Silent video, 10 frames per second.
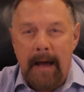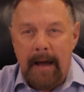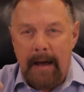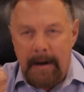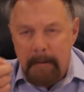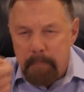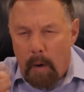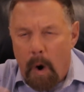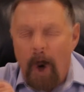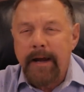a, an
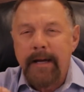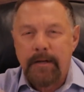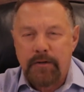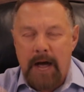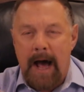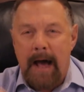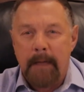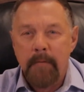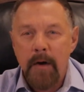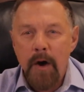appointed
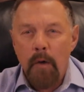time